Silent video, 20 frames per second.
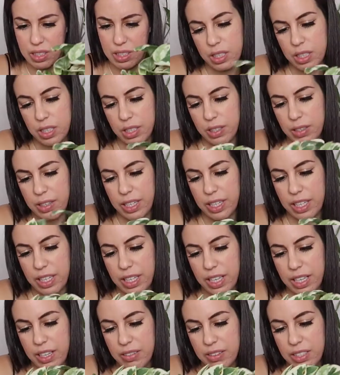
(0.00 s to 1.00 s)
All right, I
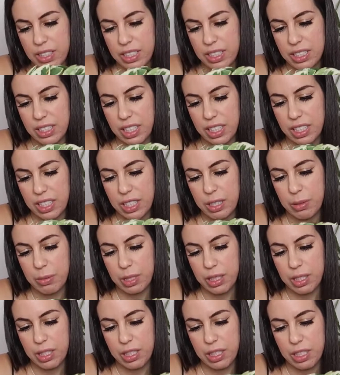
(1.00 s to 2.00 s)
have this side
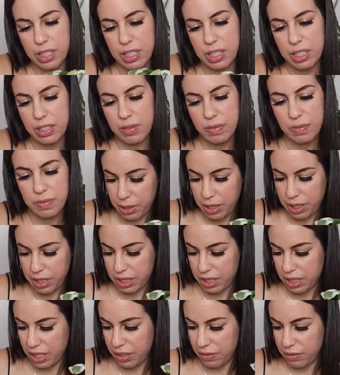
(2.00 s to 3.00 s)
coming undone, but I
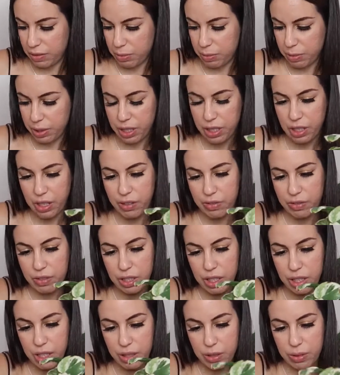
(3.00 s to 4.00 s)
did have to break off a
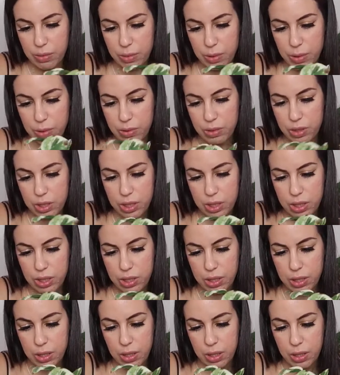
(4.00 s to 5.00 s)
lot of the roots.
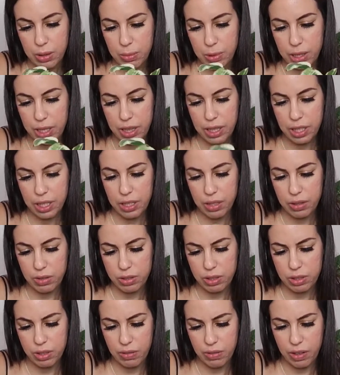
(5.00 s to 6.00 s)
But I think it'll
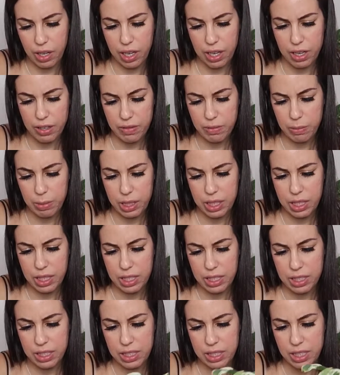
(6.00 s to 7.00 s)
survive
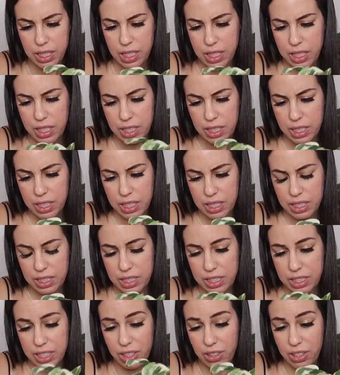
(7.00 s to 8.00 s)
because it
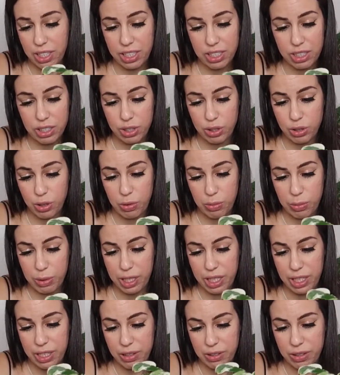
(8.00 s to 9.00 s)
still has so
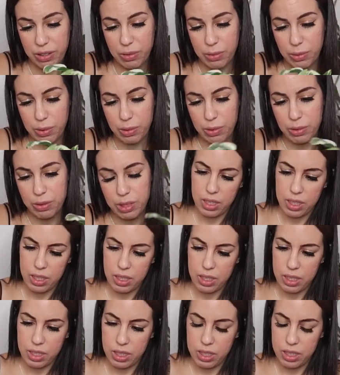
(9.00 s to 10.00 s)
many healthy roots.
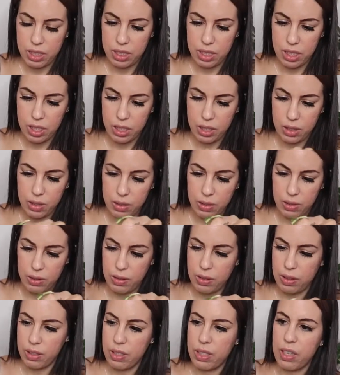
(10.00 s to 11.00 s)

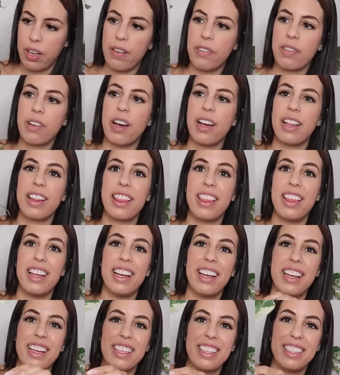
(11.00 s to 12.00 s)
So I've got
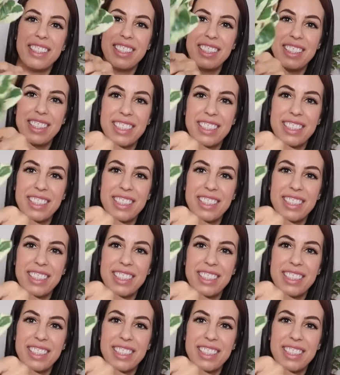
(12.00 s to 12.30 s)
this.